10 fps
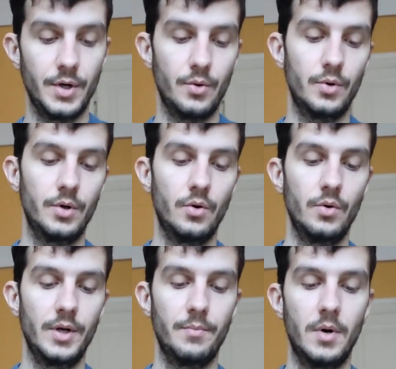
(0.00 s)
there were
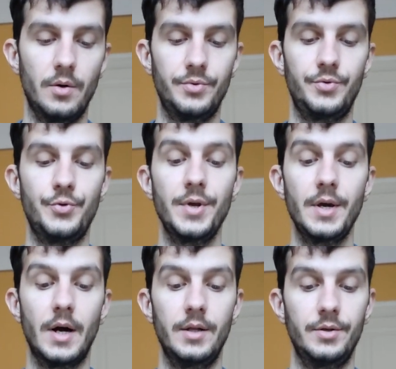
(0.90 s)
only about
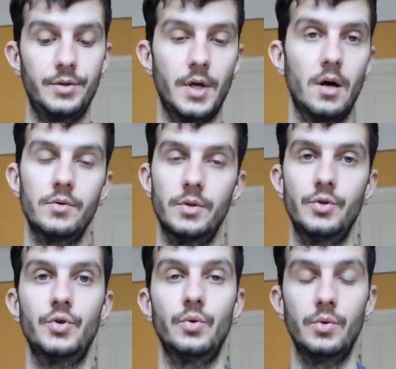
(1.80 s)

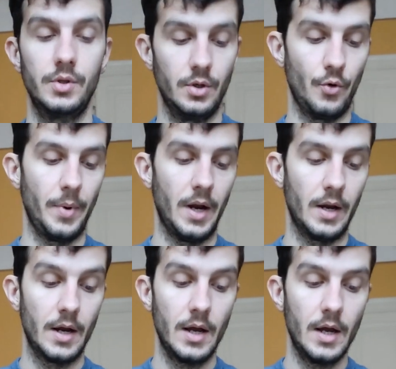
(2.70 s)
300,000 Jews in Romania.